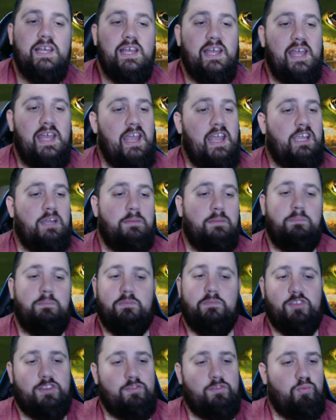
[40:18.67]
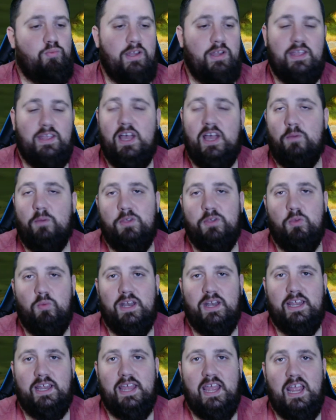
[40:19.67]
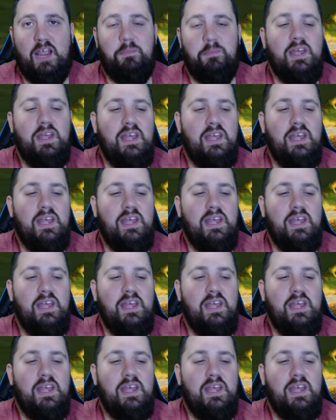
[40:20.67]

it can just really help you win a game,